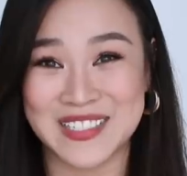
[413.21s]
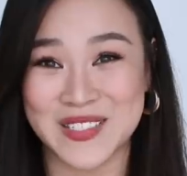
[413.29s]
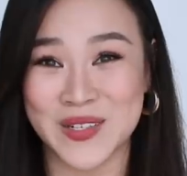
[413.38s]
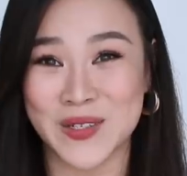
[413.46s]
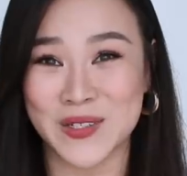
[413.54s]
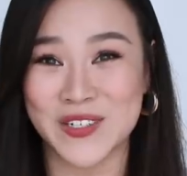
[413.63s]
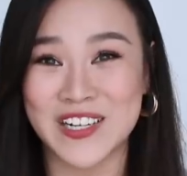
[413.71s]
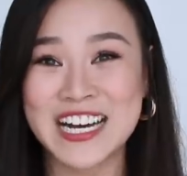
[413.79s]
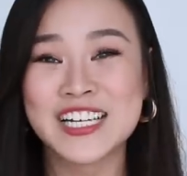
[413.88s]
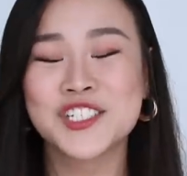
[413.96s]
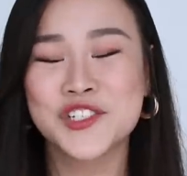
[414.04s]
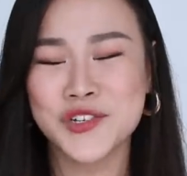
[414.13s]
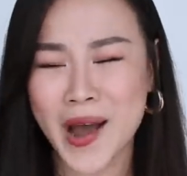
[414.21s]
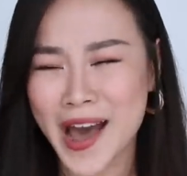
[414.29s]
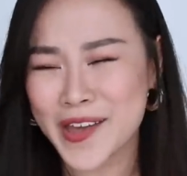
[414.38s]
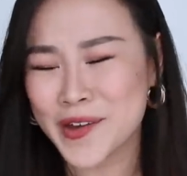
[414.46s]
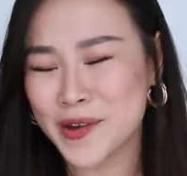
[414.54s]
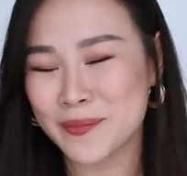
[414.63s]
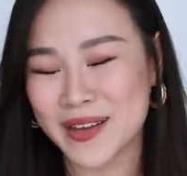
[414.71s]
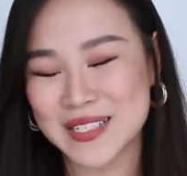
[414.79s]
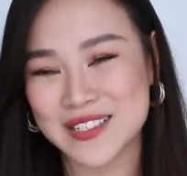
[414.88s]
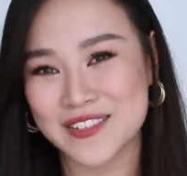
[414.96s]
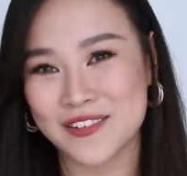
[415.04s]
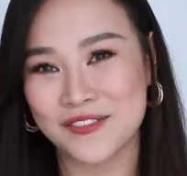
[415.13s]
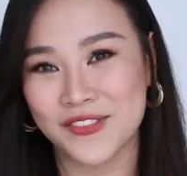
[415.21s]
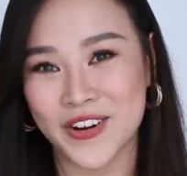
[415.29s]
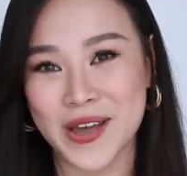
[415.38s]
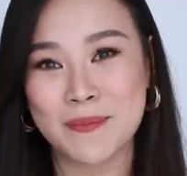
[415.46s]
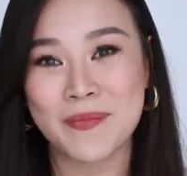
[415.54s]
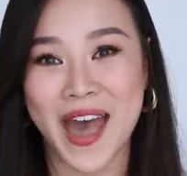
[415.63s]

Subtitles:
so try your best to avoid